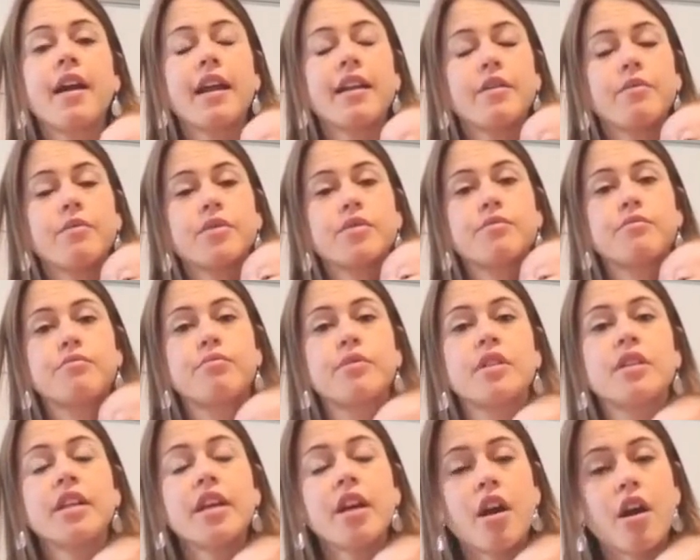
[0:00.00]
and it was
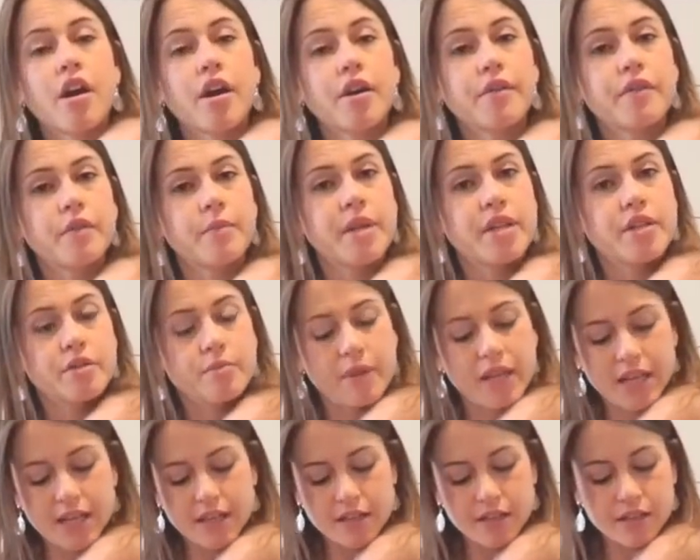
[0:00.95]
really hard for me to
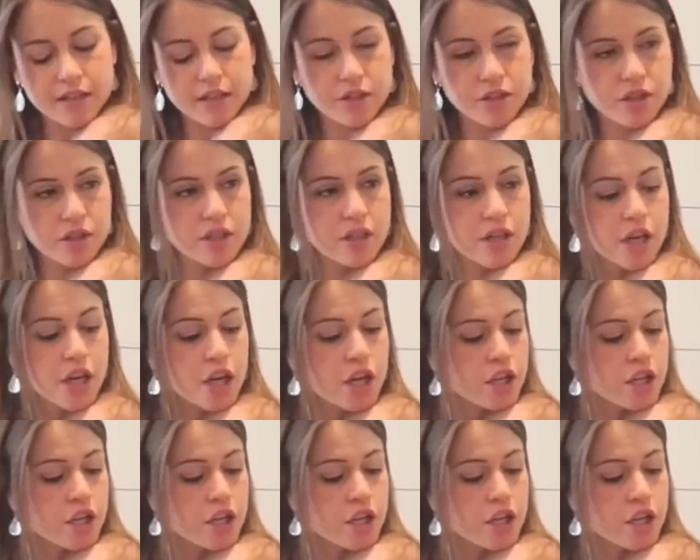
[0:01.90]
make a decision.